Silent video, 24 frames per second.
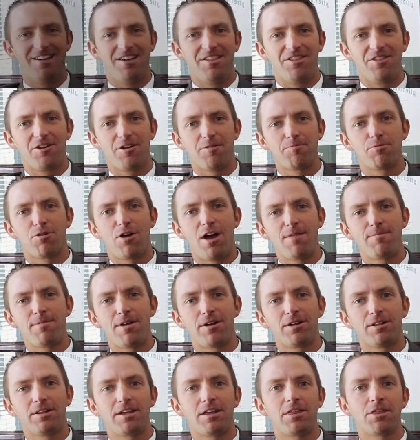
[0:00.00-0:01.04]
There are
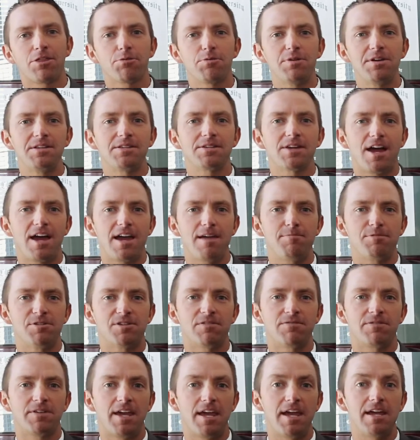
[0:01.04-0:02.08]
primarily three types
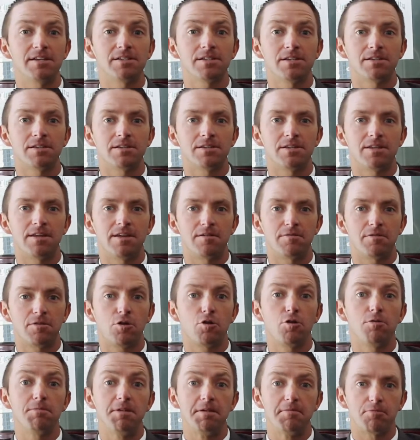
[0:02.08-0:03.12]
of cases that
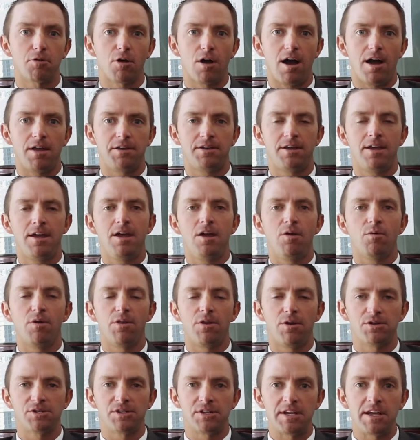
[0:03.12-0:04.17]
could be brought
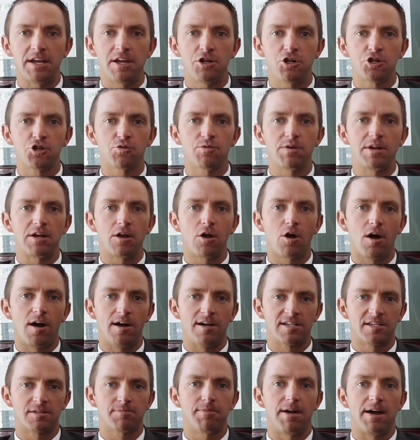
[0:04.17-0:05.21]
when there's an injury
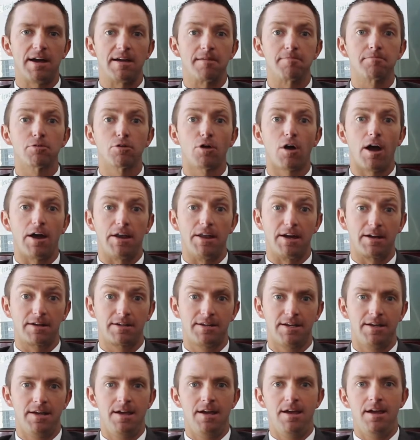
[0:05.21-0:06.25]
caused by a
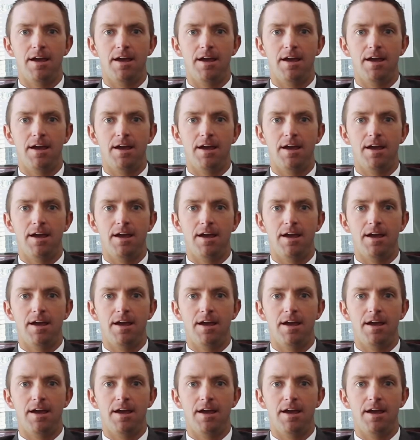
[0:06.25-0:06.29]
product.